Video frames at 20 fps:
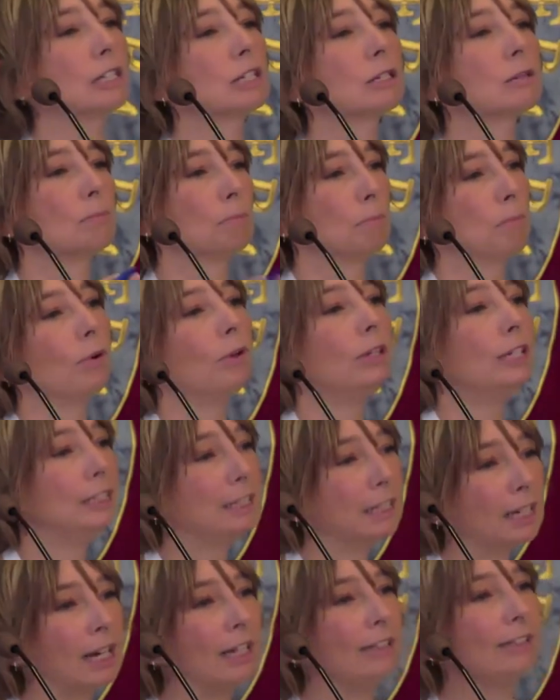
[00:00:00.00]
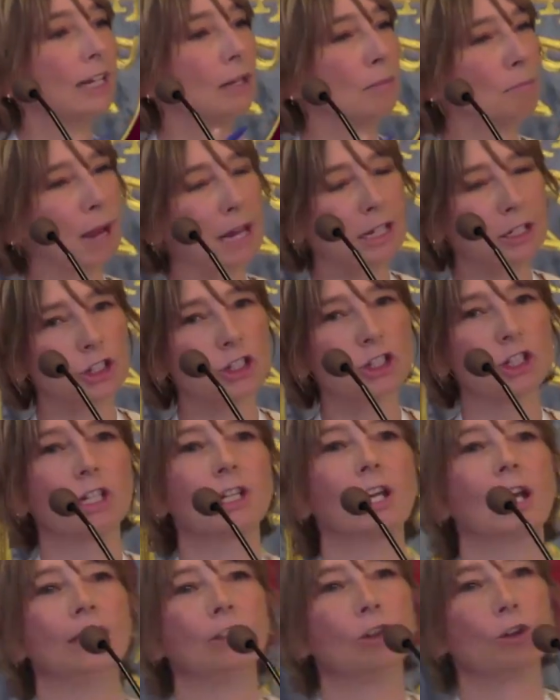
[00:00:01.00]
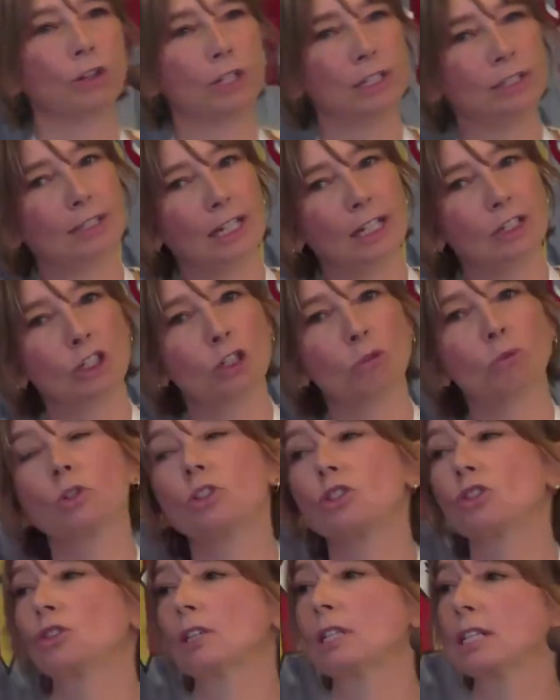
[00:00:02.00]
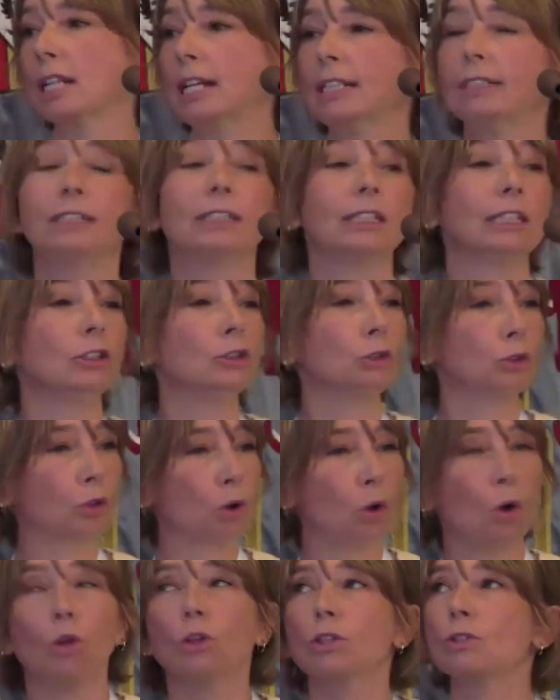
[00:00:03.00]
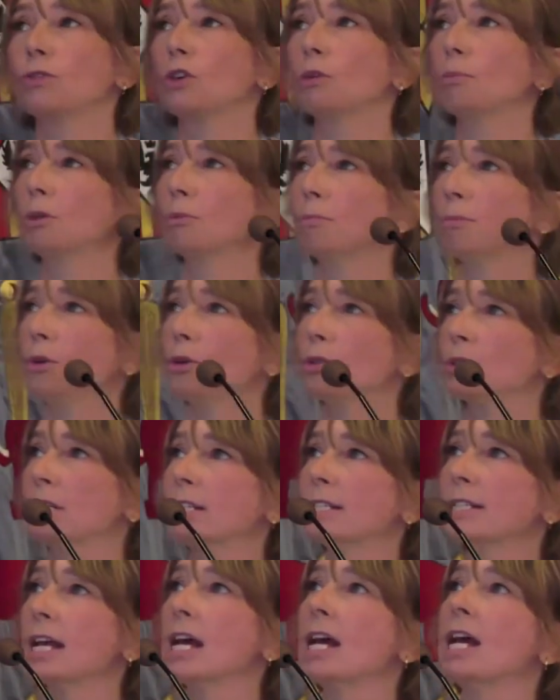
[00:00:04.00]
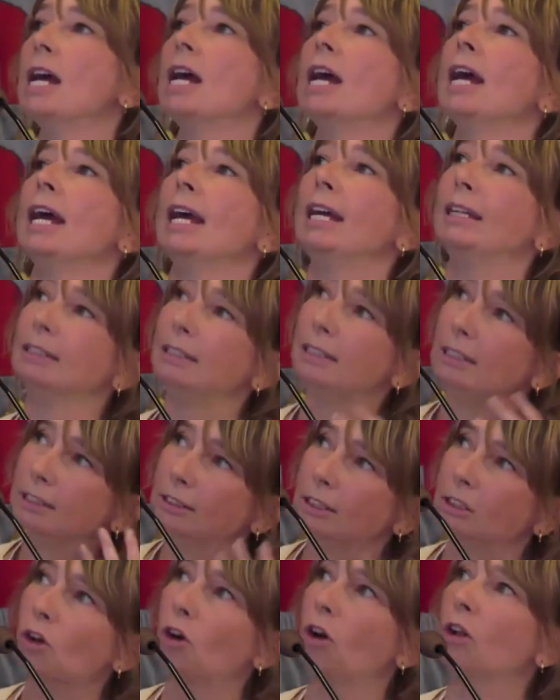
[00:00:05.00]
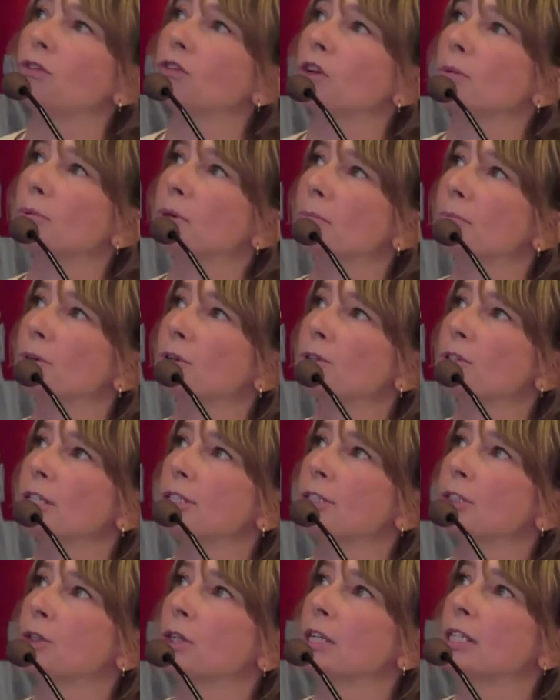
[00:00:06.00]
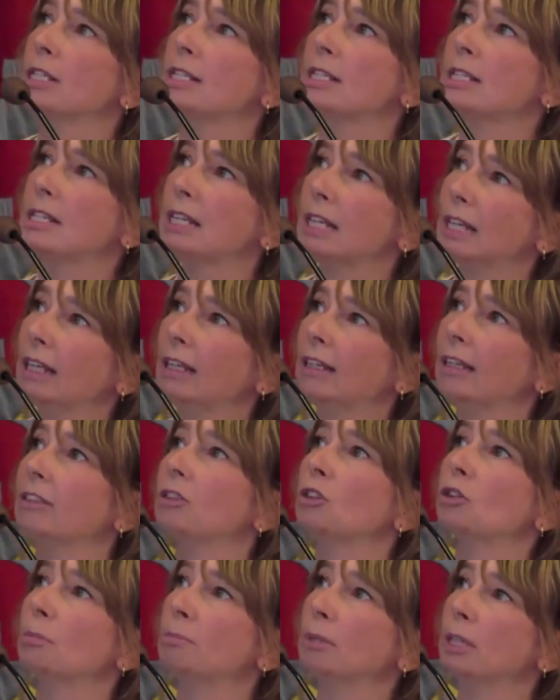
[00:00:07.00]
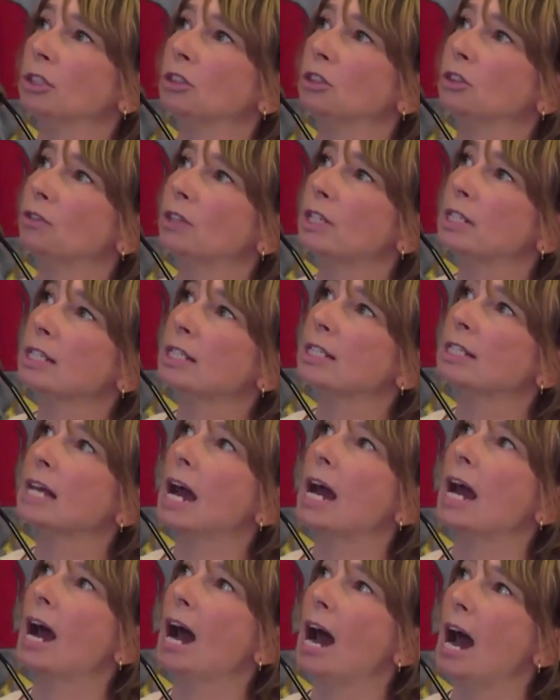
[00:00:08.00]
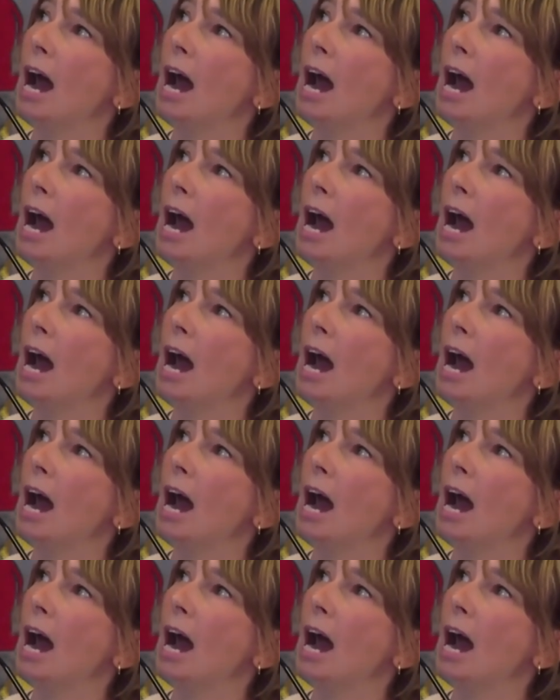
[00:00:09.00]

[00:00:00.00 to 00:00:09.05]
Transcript: This political dimension and orientation was translated into calls for proposals. And in the call for proposals, you can see that European universities are